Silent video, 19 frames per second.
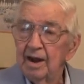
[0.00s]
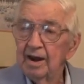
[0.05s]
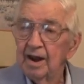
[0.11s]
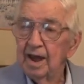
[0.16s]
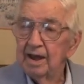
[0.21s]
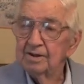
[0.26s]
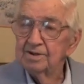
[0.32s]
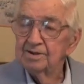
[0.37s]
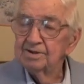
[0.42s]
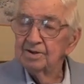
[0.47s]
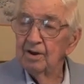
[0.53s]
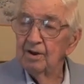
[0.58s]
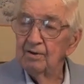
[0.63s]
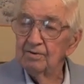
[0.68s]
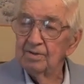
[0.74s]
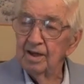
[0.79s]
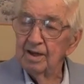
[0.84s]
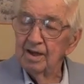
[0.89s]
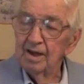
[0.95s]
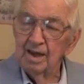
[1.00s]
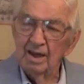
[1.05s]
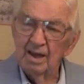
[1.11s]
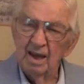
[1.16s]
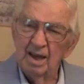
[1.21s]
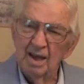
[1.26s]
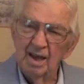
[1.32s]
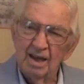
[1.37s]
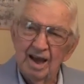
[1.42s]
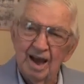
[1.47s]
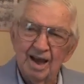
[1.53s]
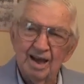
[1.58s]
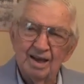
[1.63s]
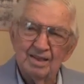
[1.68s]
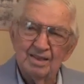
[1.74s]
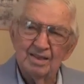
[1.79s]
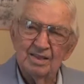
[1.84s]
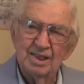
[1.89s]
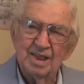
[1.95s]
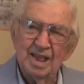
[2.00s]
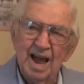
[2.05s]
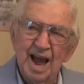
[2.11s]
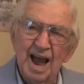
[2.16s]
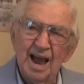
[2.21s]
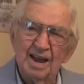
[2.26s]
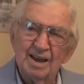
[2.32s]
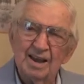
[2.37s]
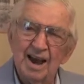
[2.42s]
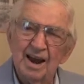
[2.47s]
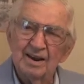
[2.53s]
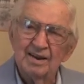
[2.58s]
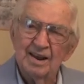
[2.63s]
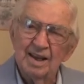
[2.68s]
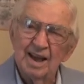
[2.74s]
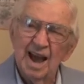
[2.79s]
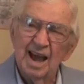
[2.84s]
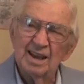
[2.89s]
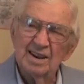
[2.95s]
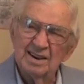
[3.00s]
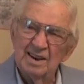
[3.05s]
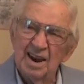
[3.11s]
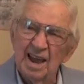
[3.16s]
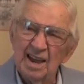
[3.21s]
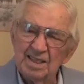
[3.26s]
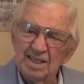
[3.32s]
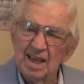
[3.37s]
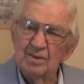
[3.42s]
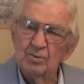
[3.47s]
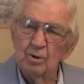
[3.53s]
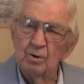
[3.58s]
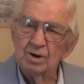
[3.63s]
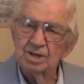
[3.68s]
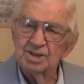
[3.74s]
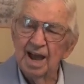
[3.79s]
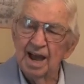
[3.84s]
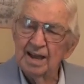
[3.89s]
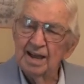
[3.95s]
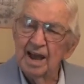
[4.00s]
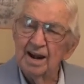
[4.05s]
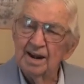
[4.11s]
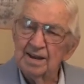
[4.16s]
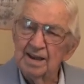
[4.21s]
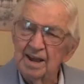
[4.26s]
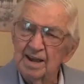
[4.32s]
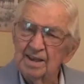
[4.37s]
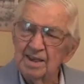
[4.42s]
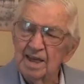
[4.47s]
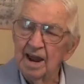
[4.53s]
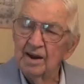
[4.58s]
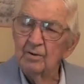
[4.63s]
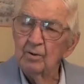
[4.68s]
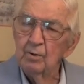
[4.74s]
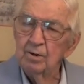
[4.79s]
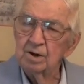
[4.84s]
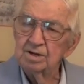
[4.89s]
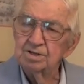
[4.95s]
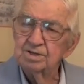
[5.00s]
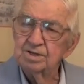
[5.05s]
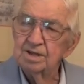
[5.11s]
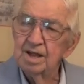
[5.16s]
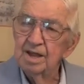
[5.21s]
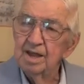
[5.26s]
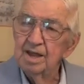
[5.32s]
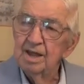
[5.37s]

and I saw that I like that horse. I got to take that horse.